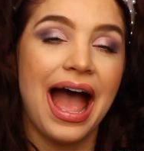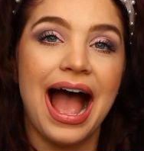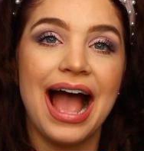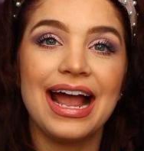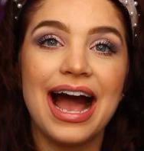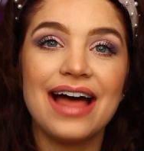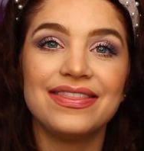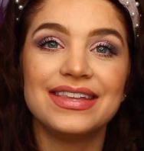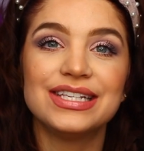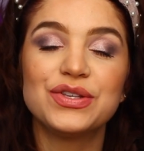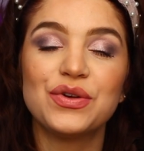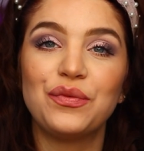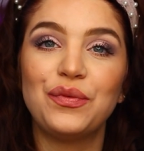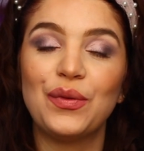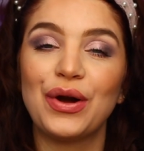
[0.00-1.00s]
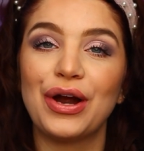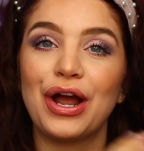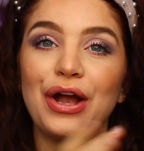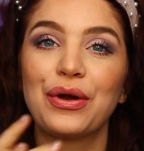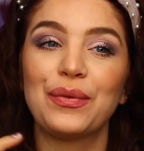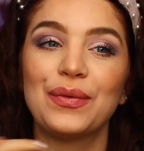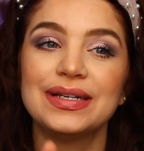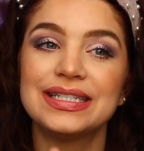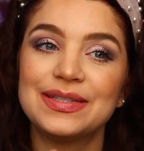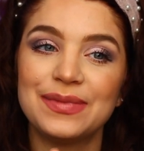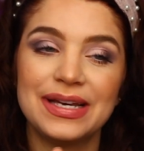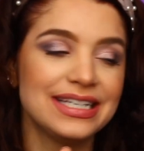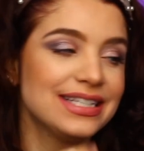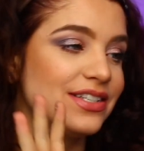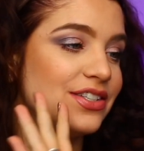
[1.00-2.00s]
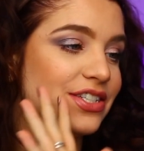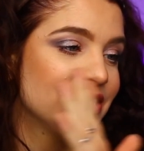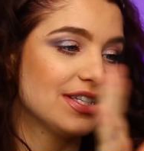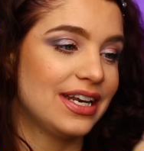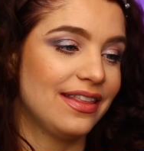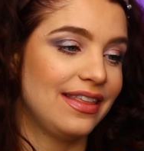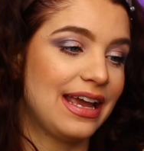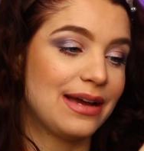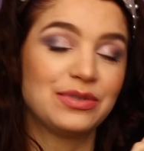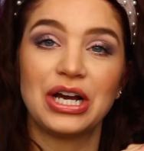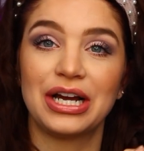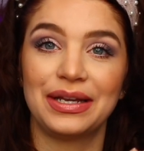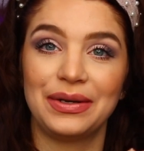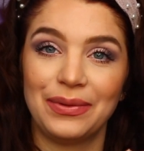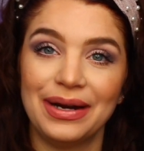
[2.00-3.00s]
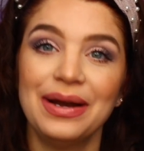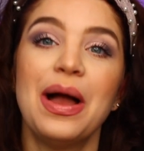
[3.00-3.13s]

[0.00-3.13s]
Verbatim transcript: I got this for Christmas. She's gonna think I'm talking to her.